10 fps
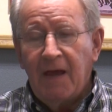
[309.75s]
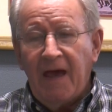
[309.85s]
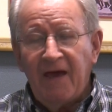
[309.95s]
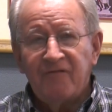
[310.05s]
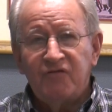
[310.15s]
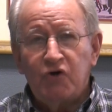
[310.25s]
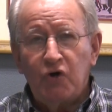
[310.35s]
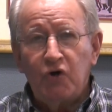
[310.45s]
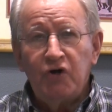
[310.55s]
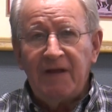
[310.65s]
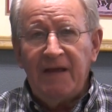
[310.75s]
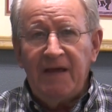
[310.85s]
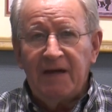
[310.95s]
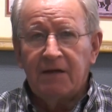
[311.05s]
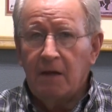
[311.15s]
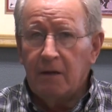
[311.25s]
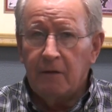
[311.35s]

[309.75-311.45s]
have turned it,